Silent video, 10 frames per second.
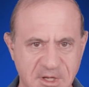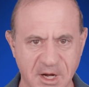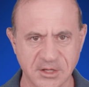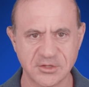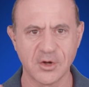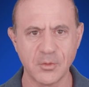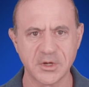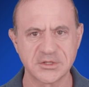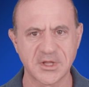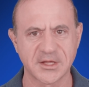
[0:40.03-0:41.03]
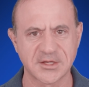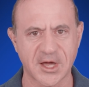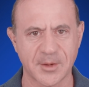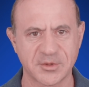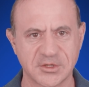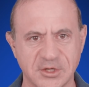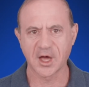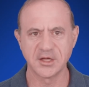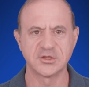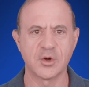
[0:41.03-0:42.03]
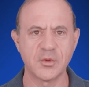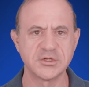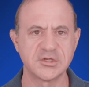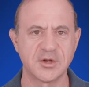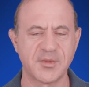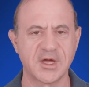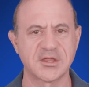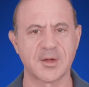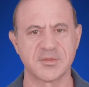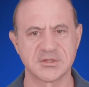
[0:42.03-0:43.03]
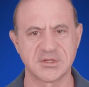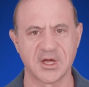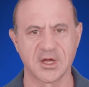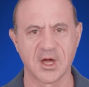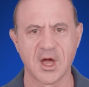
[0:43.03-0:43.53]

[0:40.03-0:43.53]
And I don't want that to happen to you. I don't want you to make that mistake.